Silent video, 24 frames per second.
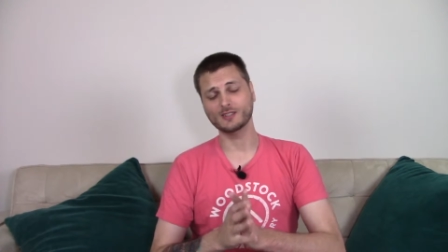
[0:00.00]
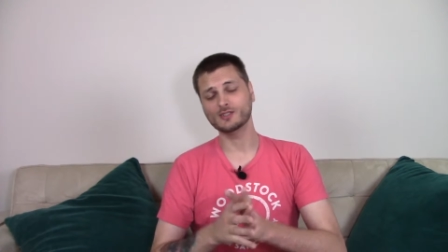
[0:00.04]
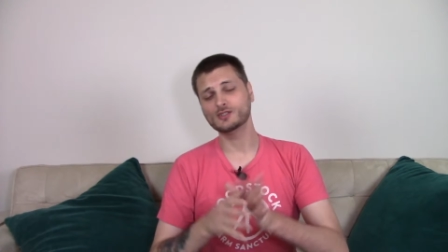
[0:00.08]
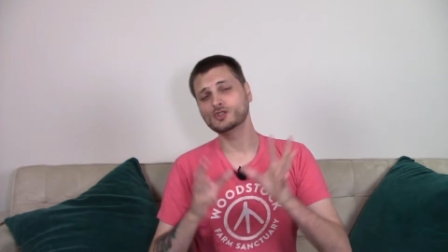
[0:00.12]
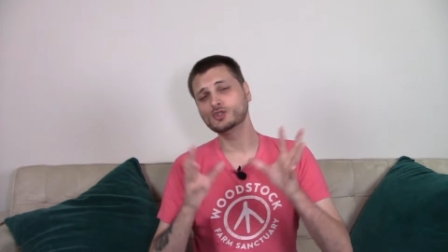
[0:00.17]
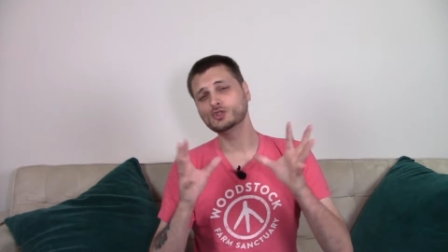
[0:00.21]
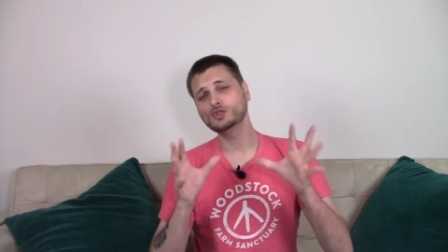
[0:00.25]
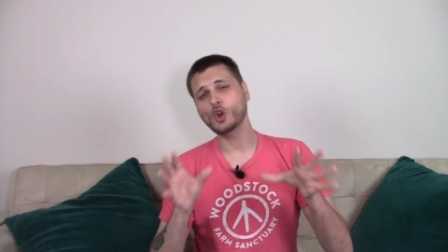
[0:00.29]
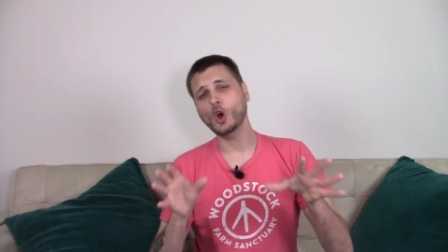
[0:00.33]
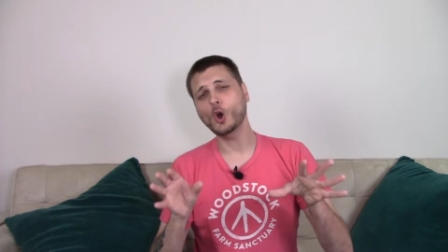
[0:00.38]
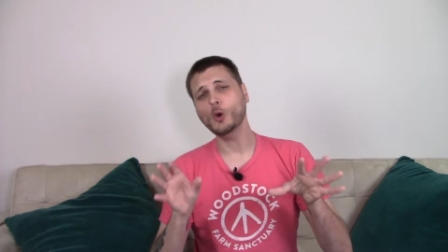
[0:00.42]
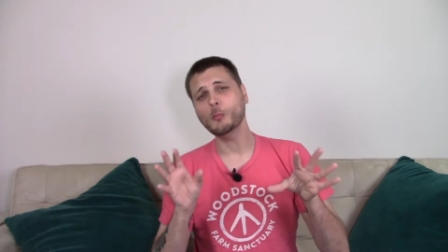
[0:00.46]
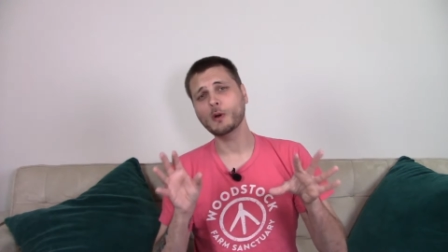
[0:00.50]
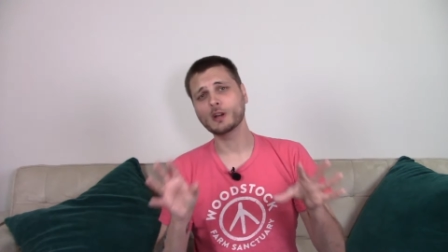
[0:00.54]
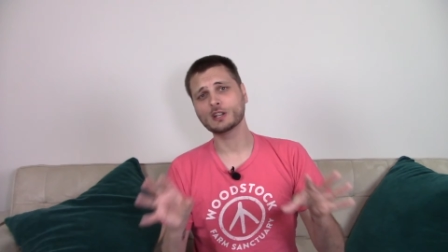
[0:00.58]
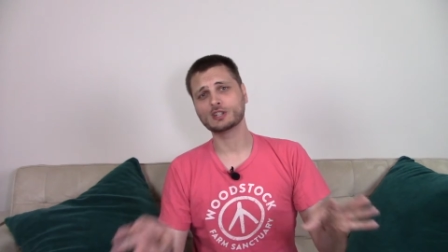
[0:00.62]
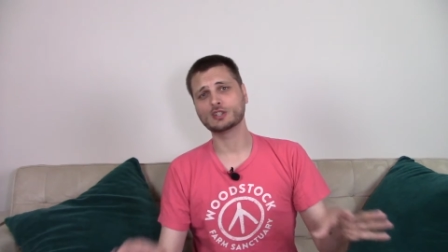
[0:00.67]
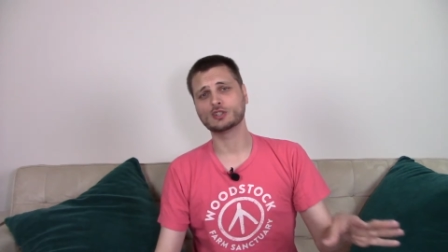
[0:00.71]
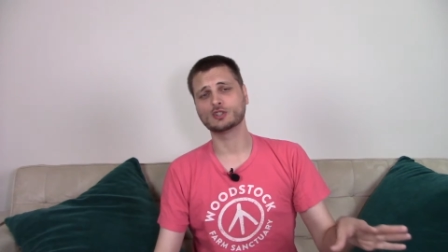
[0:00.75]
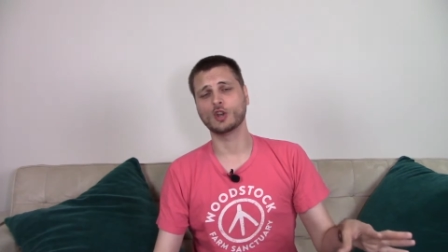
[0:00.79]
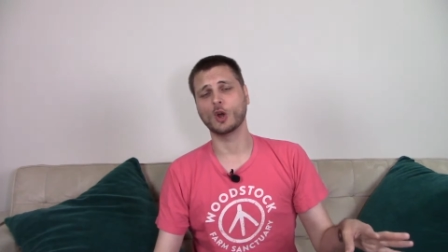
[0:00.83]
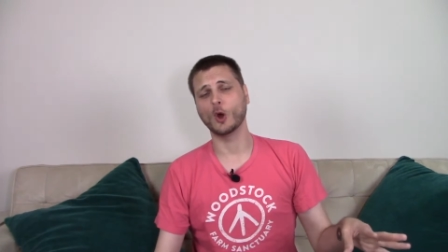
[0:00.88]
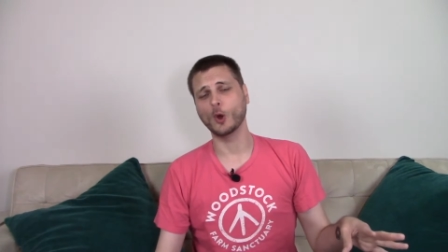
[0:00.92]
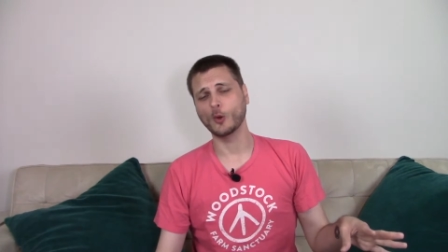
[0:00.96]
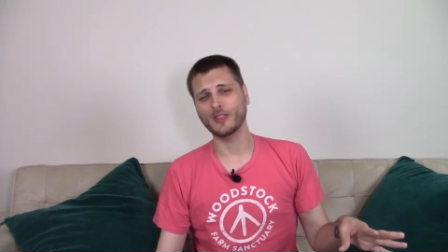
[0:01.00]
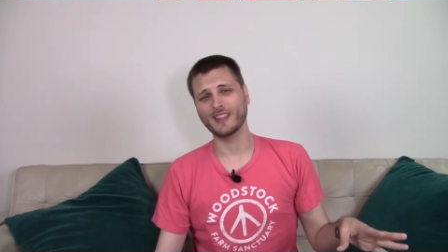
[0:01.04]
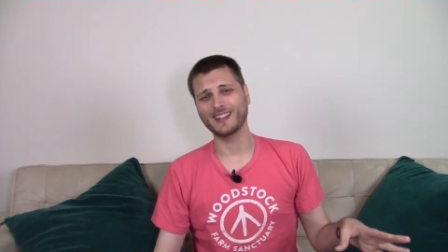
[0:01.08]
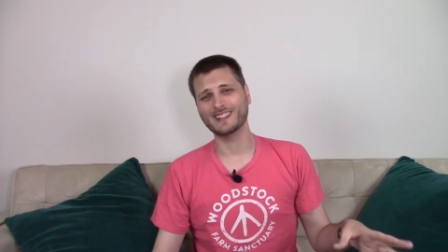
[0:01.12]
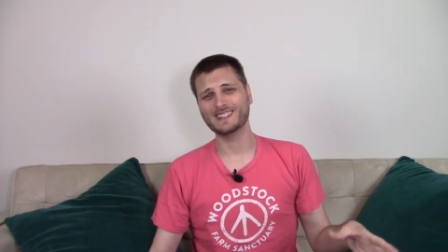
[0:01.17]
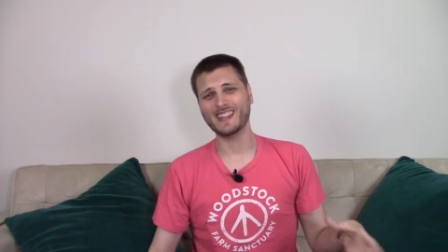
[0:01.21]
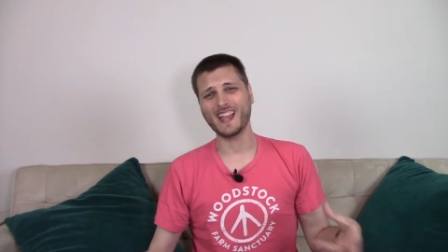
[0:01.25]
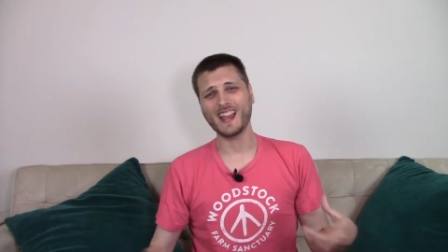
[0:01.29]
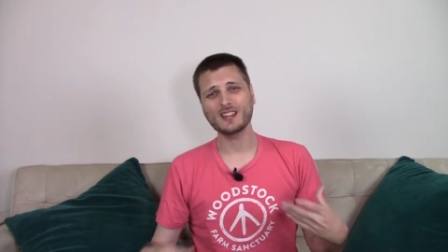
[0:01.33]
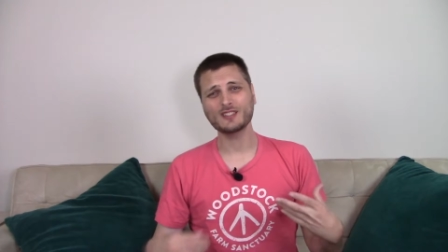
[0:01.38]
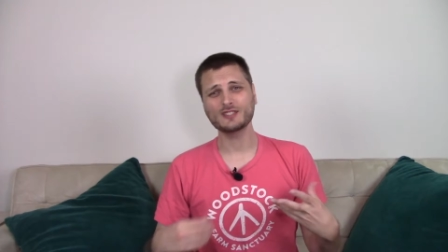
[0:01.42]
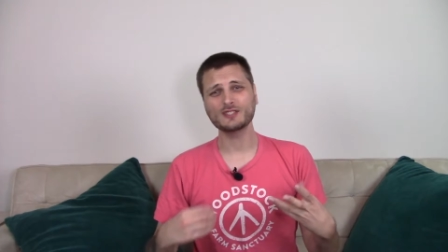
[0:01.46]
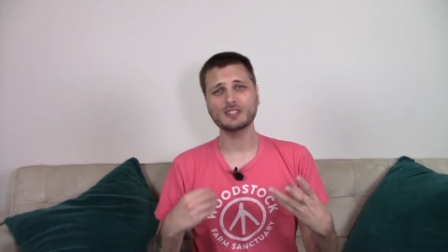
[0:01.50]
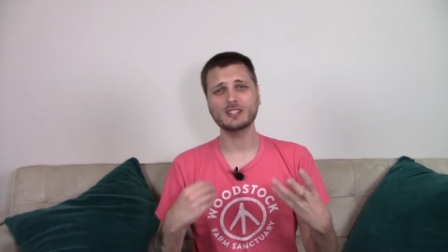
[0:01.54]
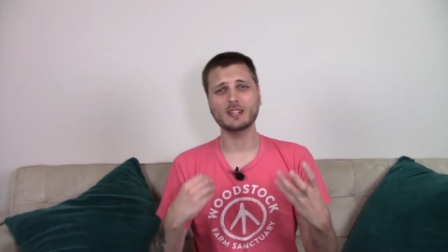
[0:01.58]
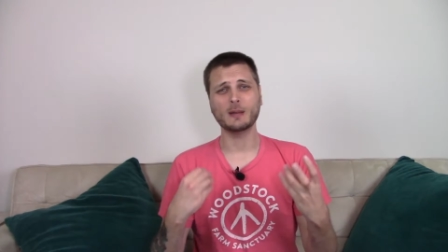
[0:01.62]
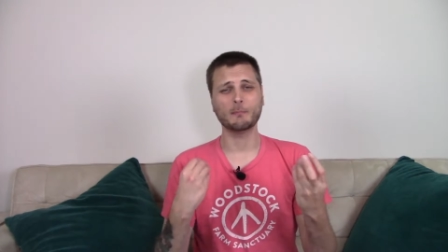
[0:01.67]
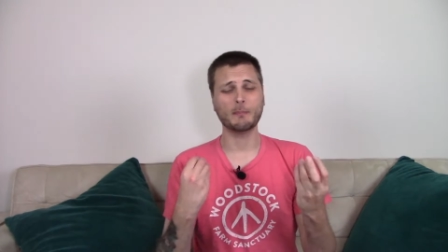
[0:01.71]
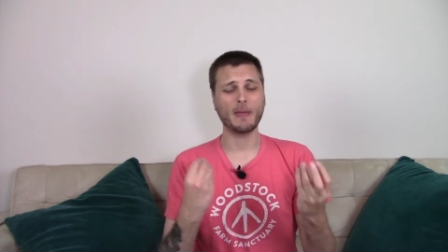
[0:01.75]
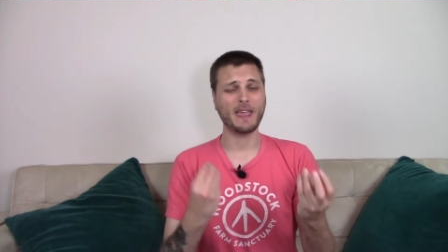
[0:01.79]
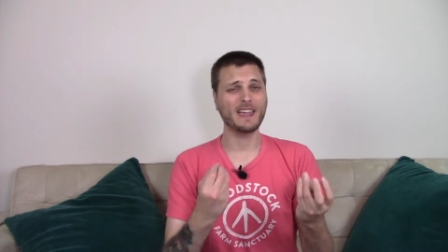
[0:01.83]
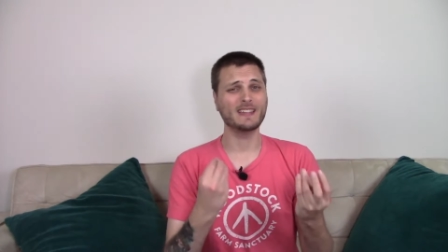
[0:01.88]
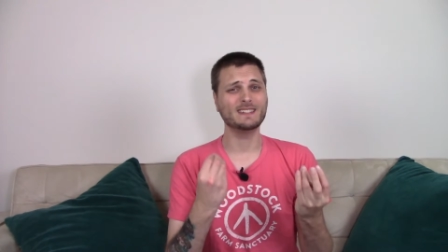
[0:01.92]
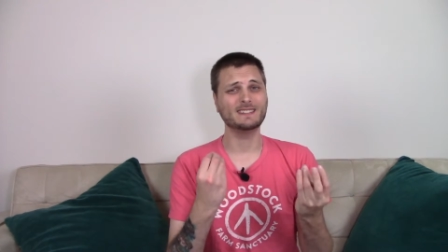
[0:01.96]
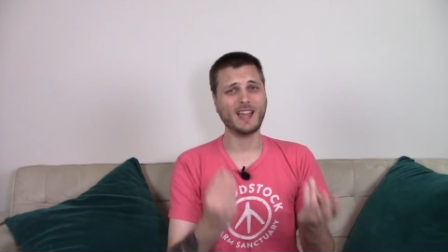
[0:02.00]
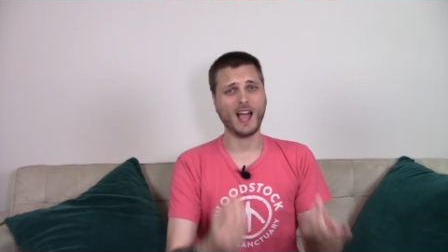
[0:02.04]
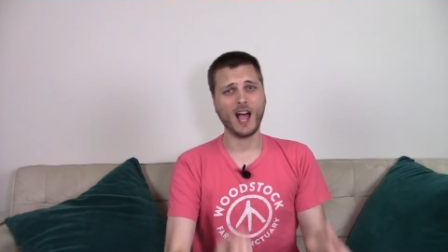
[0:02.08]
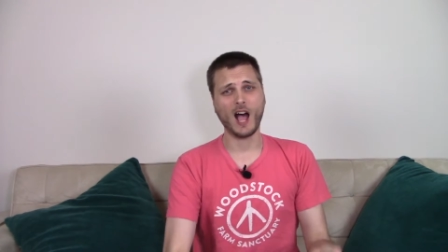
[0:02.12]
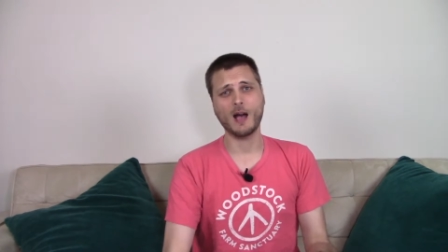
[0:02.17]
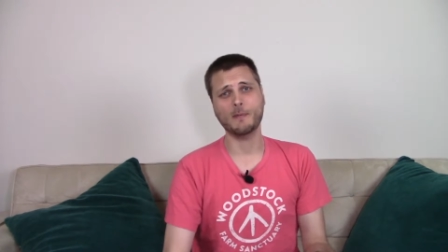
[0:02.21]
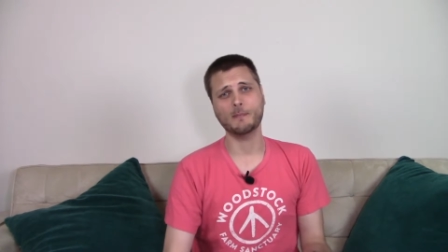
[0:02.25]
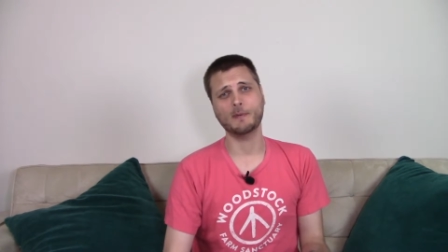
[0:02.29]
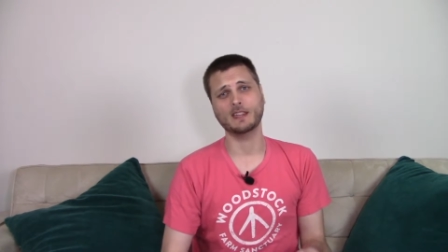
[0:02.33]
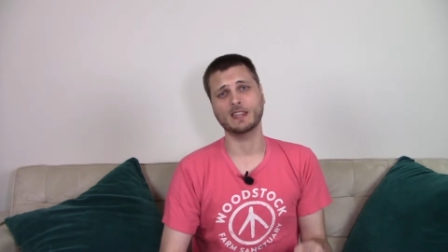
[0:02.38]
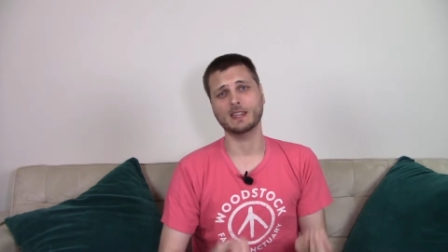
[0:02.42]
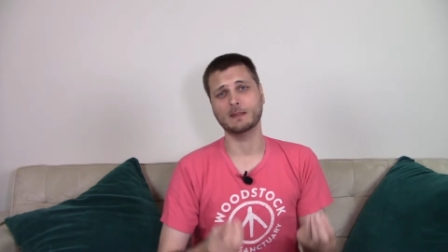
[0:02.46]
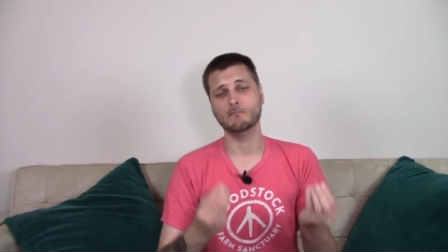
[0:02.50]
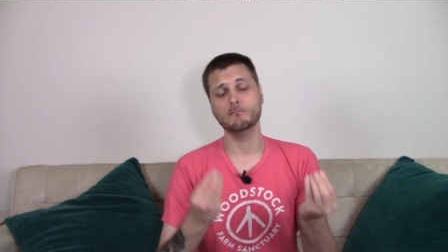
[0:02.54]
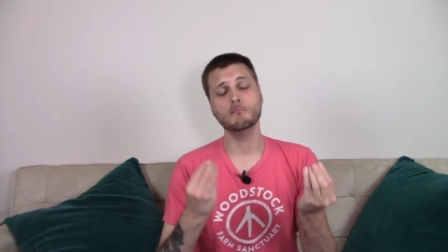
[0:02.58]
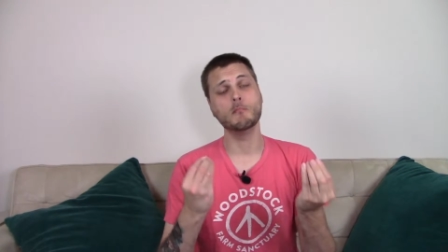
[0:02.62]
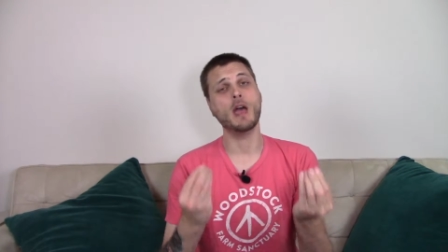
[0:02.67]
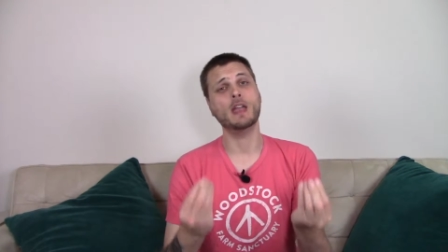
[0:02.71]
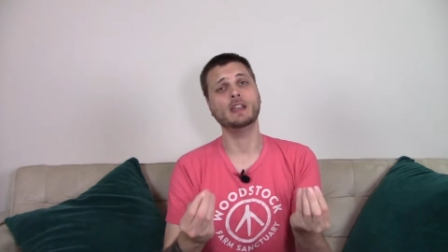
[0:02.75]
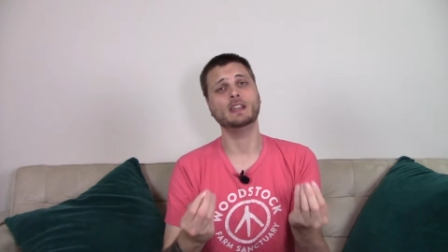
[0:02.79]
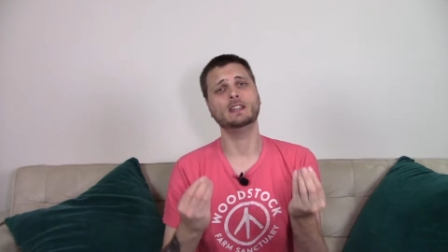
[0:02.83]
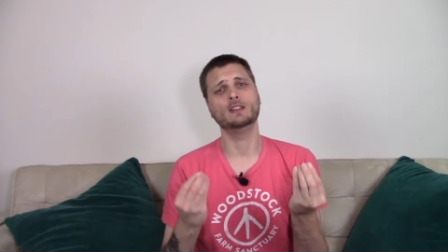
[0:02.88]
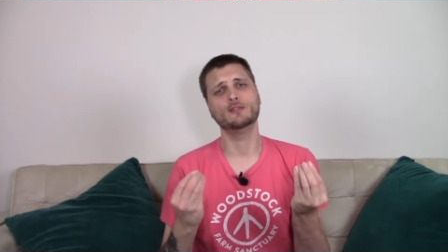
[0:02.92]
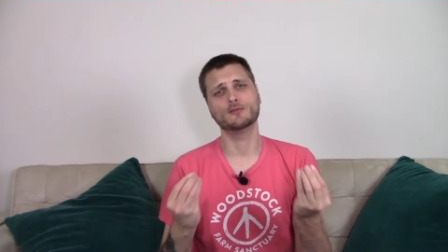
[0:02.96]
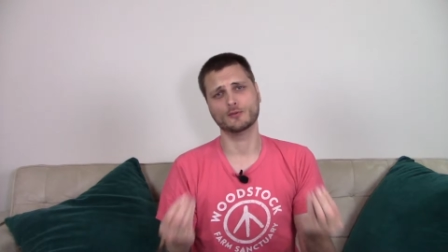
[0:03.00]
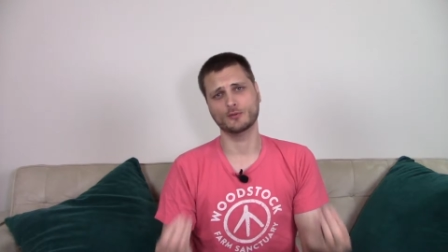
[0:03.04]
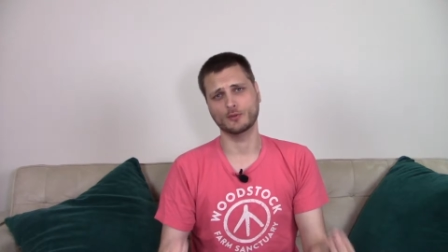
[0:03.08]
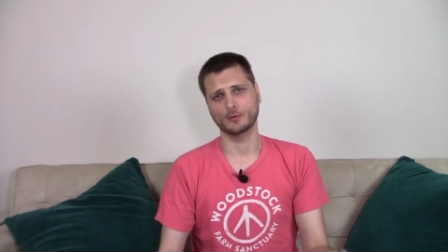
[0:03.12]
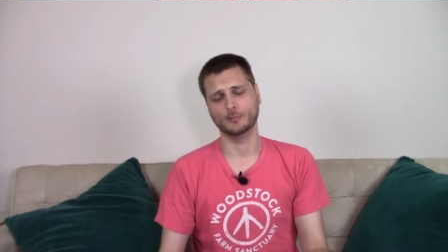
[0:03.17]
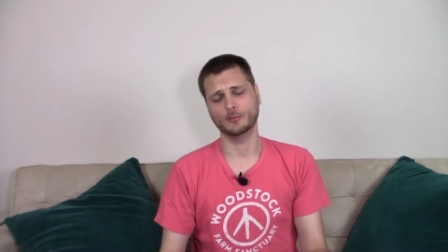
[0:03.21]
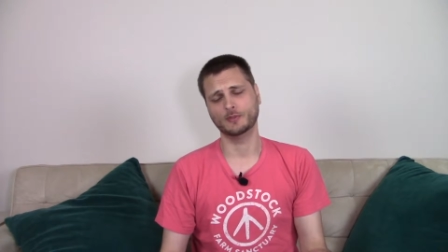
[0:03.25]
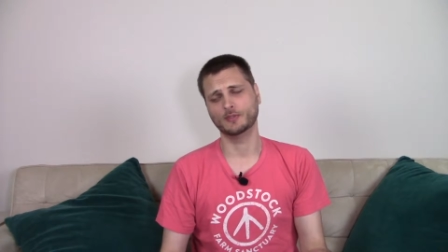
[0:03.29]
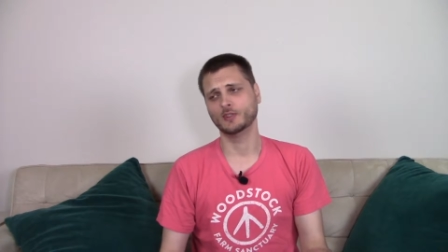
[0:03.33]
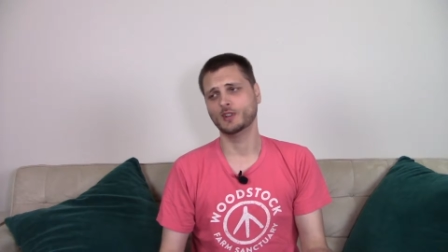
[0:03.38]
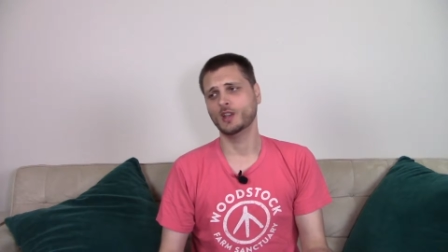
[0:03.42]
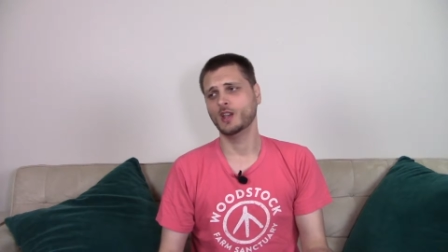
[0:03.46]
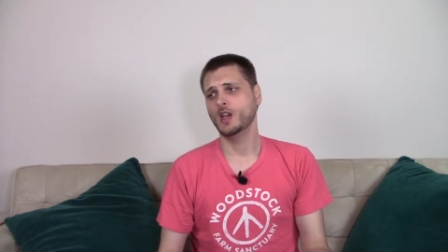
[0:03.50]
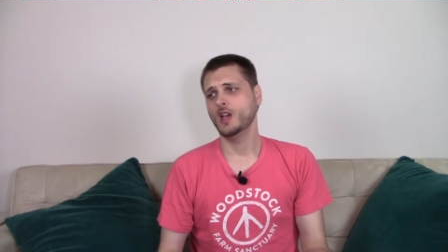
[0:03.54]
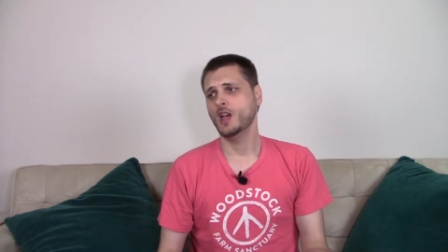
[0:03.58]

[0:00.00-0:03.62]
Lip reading: so much so that it's actually a banned topic in many groups.